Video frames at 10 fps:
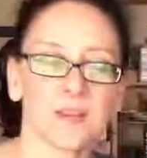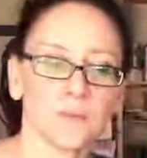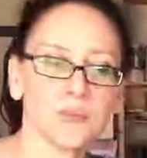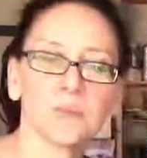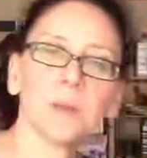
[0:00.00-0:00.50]

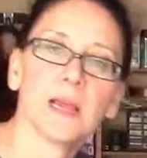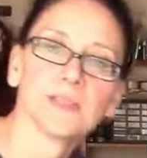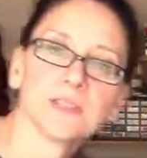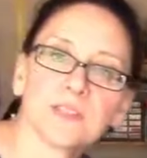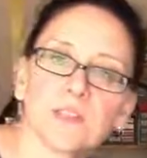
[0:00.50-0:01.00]
When you buy
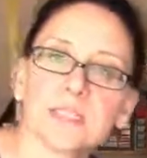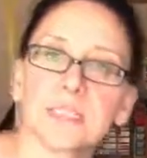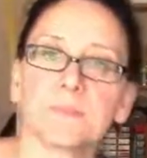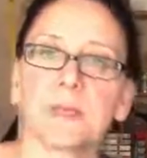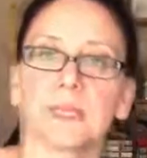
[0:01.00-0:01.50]
this, you'll need
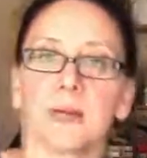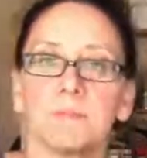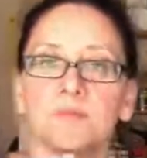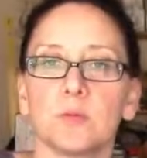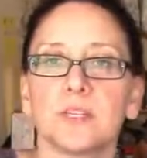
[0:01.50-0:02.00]
to pick up
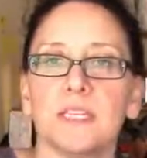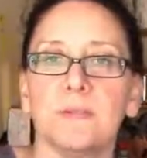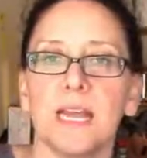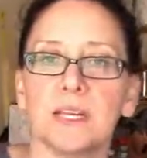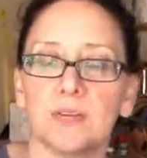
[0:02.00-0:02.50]
4D
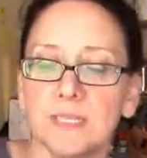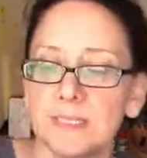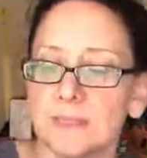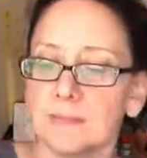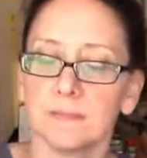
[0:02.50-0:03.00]

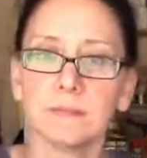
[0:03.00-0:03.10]
batteries,